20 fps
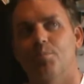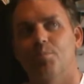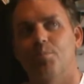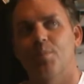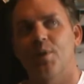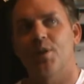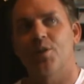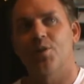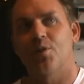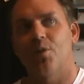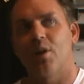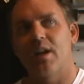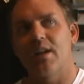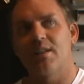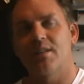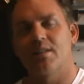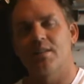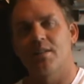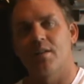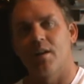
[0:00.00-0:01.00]
But
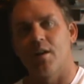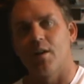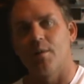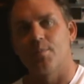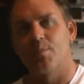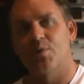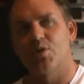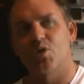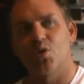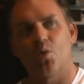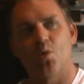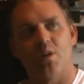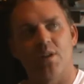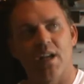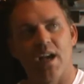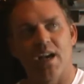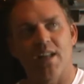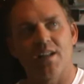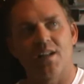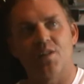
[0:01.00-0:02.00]
Christ comes, so we're
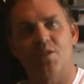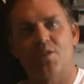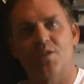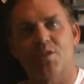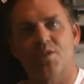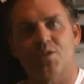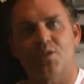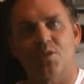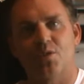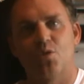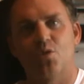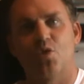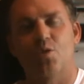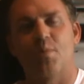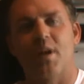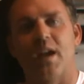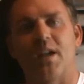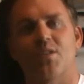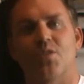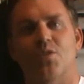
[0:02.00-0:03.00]
not under the
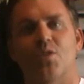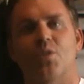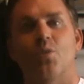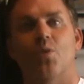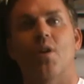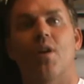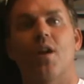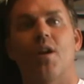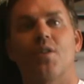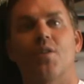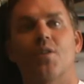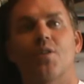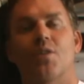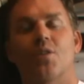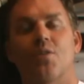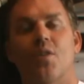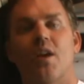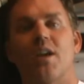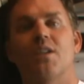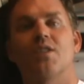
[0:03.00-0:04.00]
schoolmaster, we're under
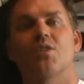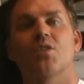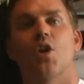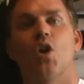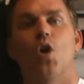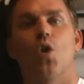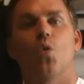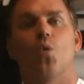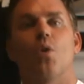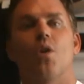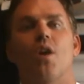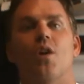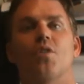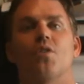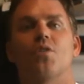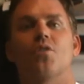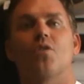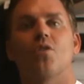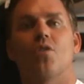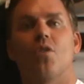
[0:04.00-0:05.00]
Christ, we're
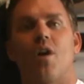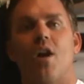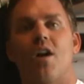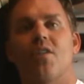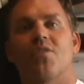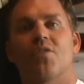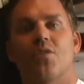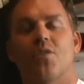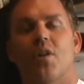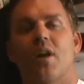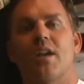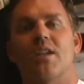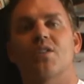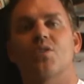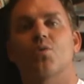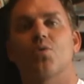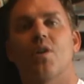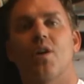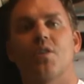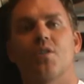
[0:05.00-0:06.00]
under the law of
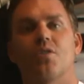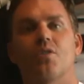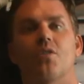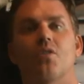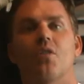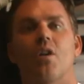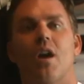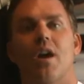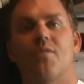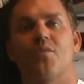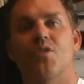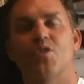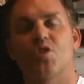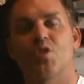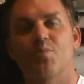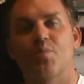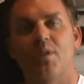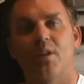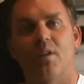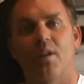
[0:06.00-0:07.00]
Christ, we're under the law of the
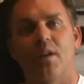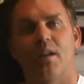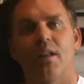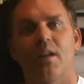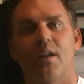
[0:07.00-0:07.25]
Spirit.